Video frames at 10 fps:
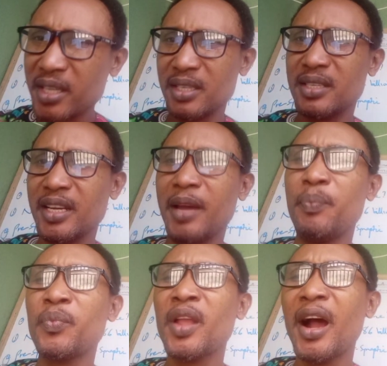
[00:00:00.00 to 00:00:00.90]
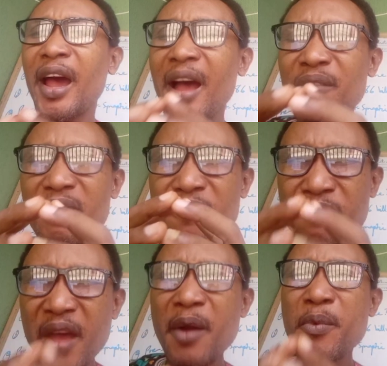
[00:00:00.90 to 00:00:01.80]
in time, I have a
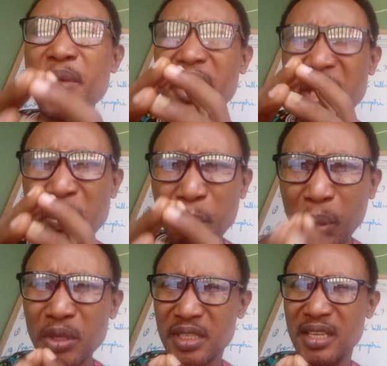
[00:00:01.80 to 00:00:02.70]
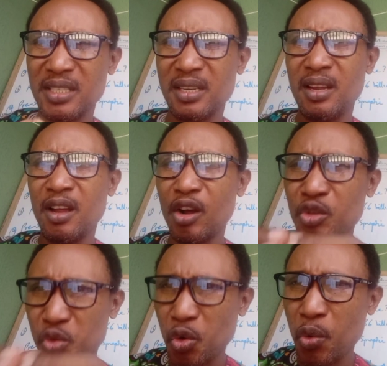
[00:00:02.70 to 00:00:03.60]
very important
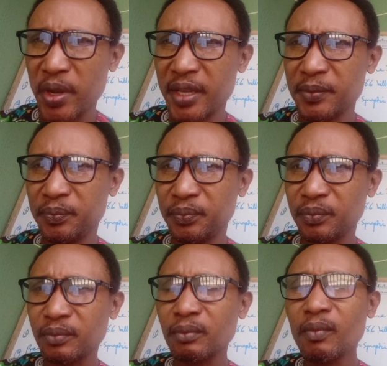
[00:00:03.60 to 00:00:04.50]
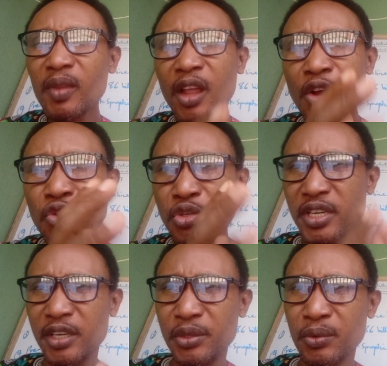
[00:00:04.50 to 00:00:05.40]
story to
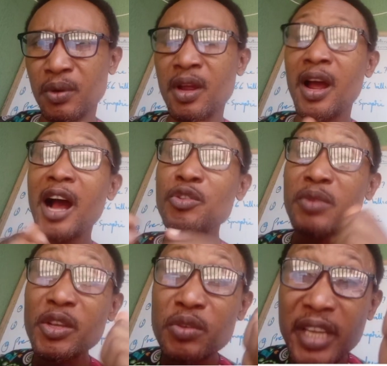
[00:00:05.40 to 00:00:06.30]
tell you. As soon as